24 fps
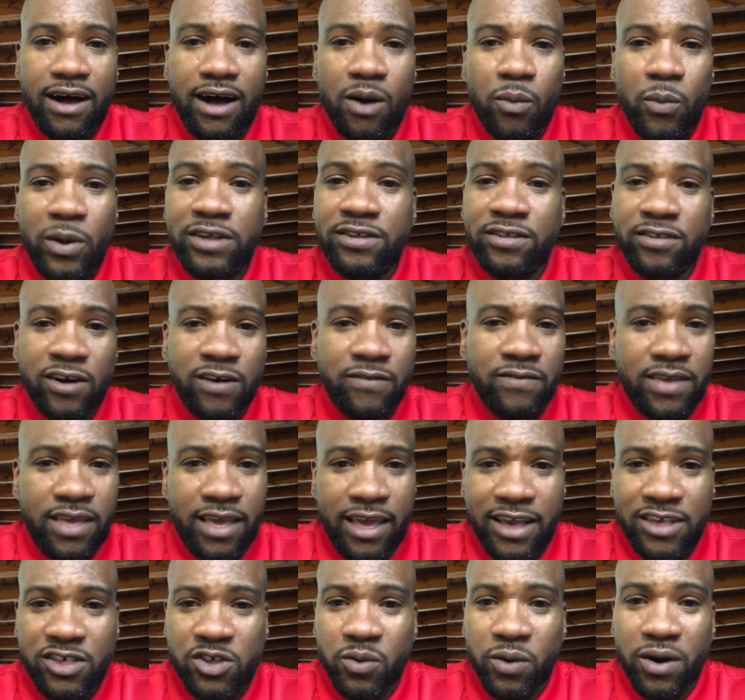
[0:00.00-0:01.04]
we serve
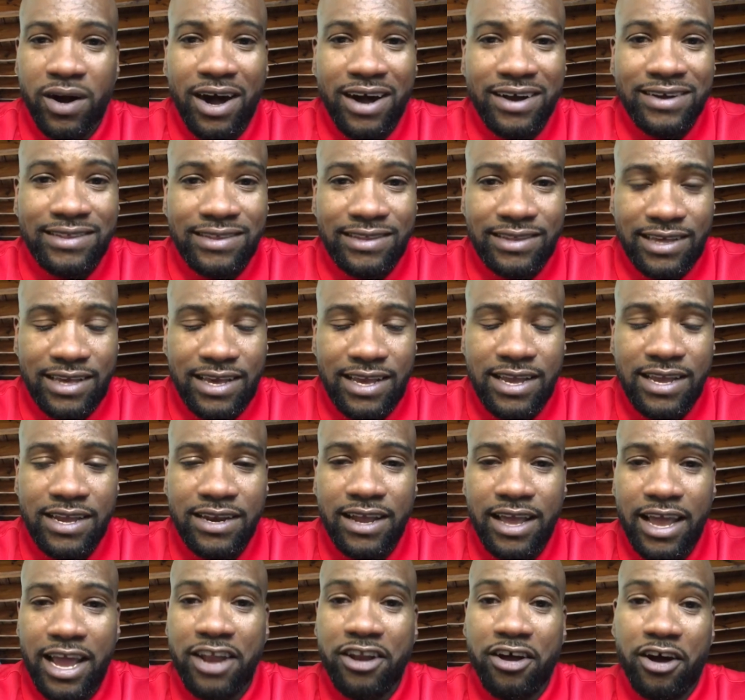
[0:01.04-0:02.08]
kids who are
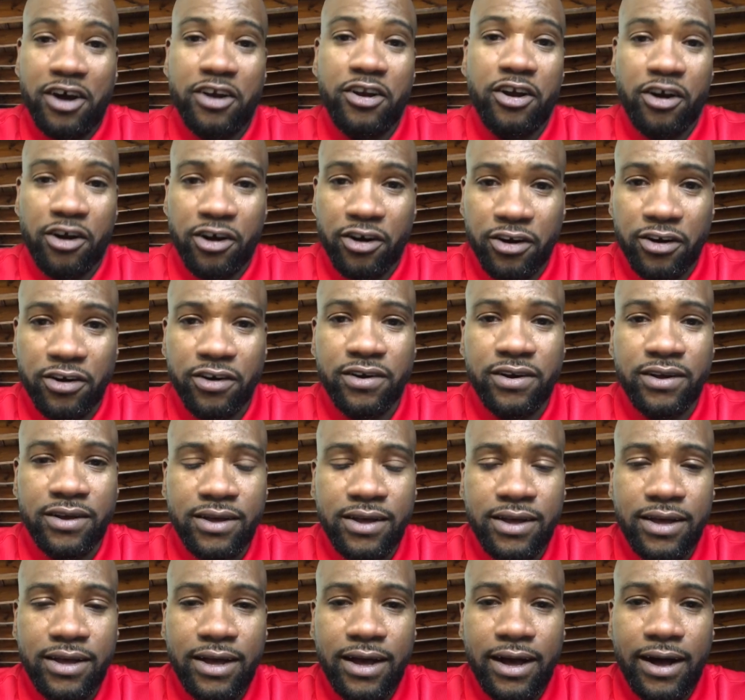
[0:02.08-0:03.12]
unseen and unheard.
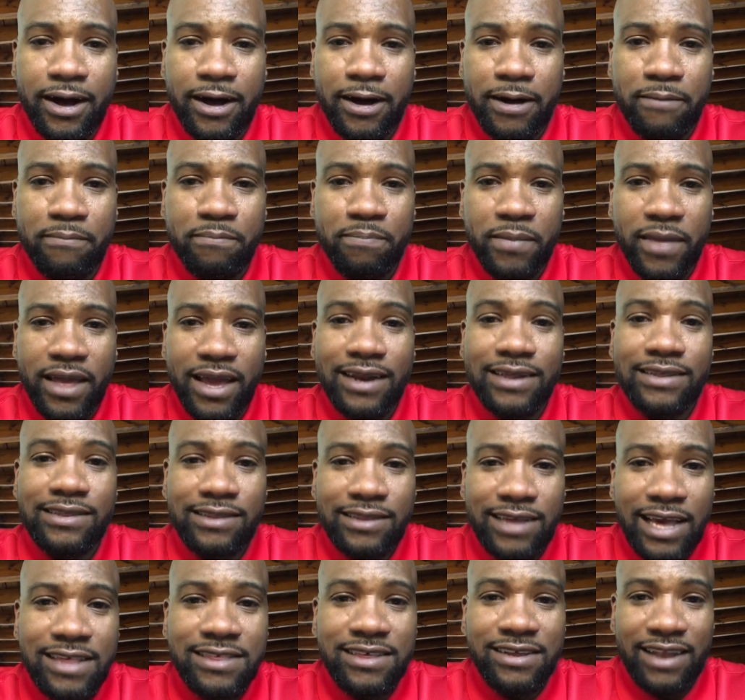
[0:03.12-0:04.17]
In a
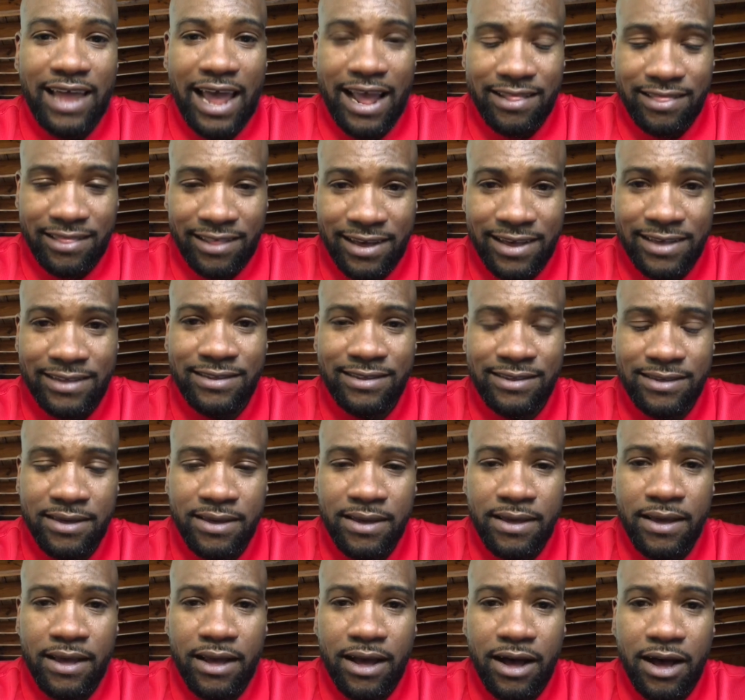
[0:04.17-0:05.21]
season like this,
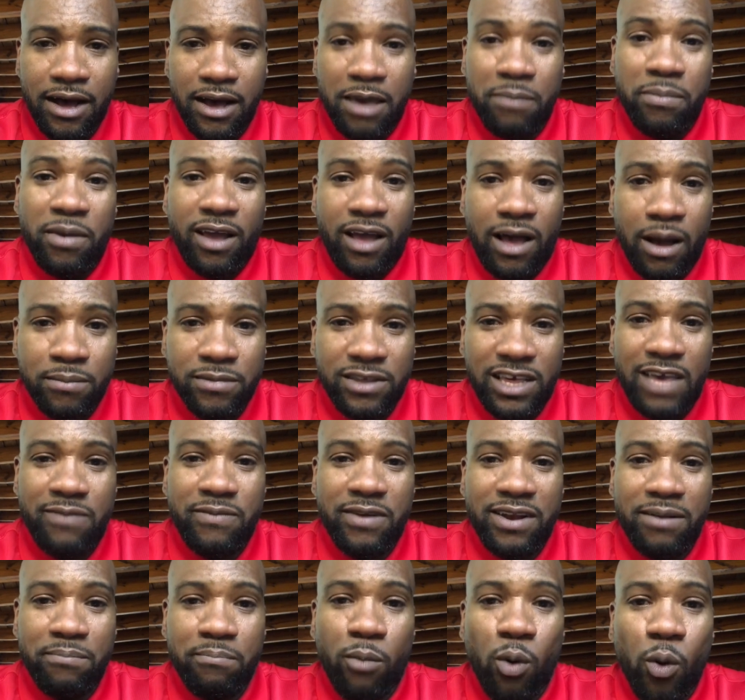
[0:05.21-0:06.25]
it becomes
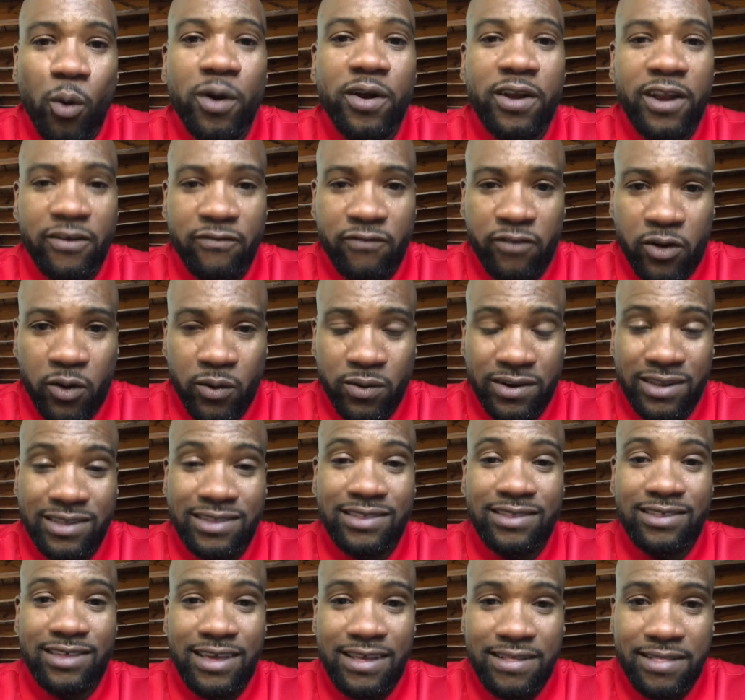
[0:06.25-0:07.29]
even more difficult to
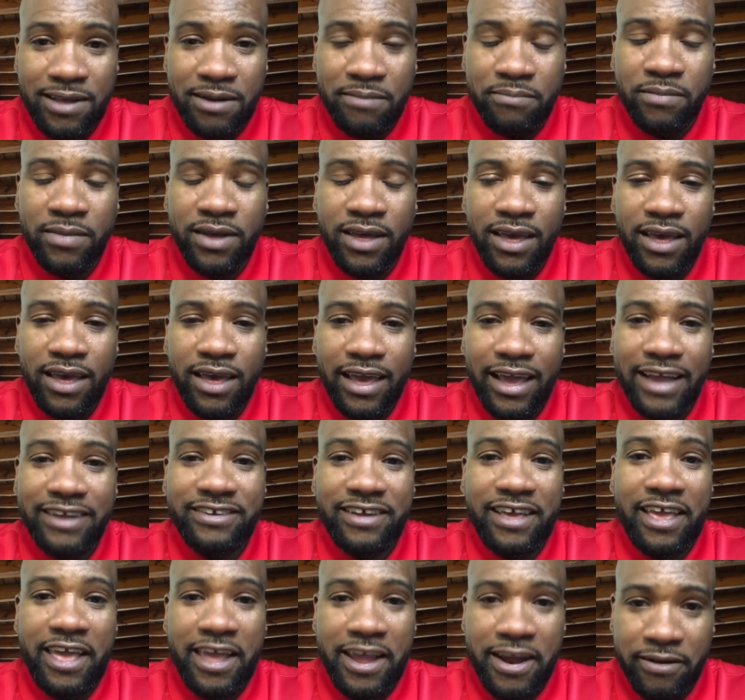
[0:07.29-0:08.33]
see them and
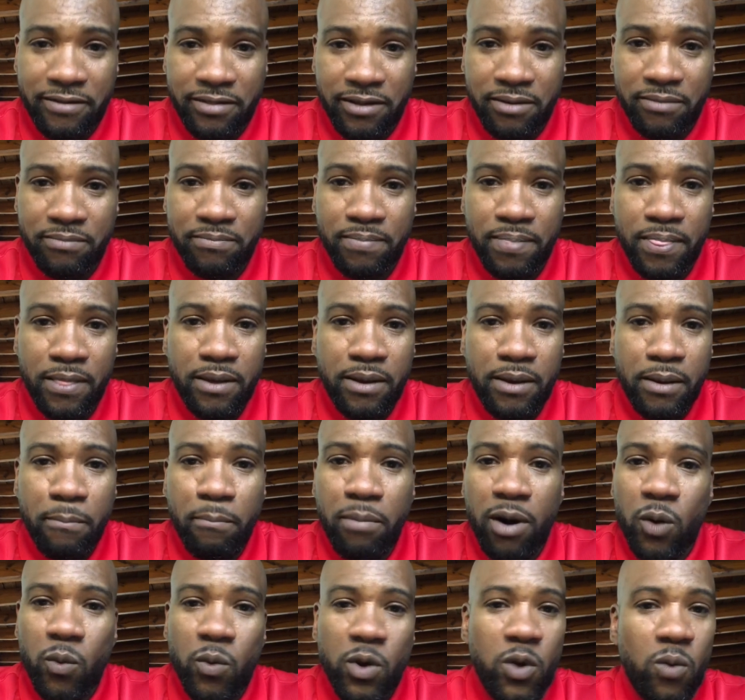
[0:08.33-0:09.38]
to hear them,
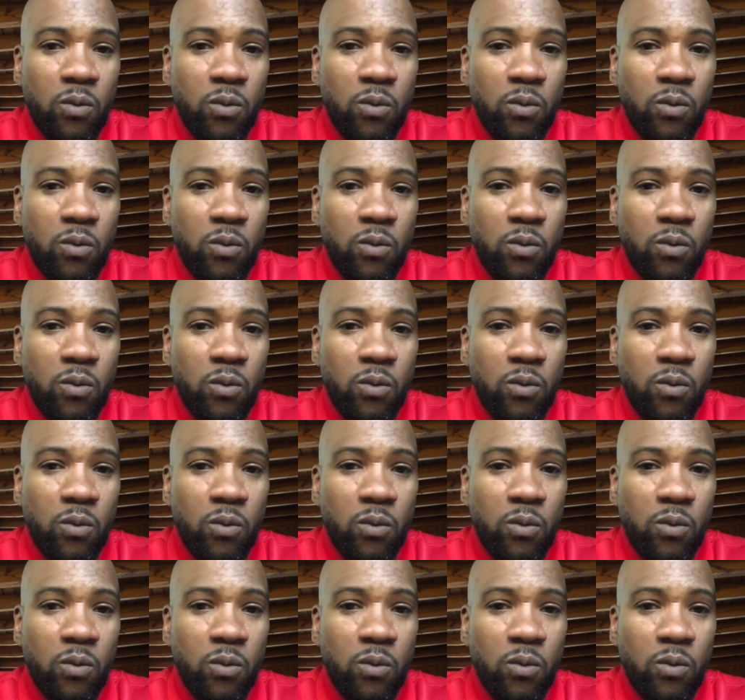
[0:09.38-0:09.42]
but we